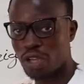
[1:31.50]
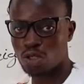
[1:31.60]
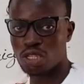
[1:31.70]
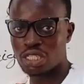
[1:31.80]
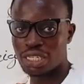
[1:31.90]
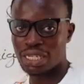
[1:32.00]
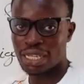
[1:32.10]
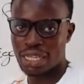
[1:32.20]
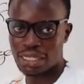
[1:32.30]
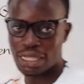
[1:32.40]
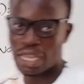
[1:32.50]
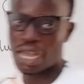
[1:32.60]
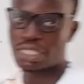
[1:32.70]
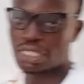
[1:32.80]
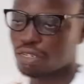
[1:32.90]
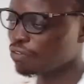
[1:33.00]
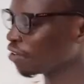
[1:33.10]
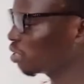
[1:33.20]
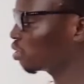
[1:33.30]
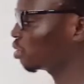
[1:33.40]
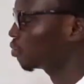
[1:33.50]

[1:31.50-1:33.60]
solution, is the eigenfunction.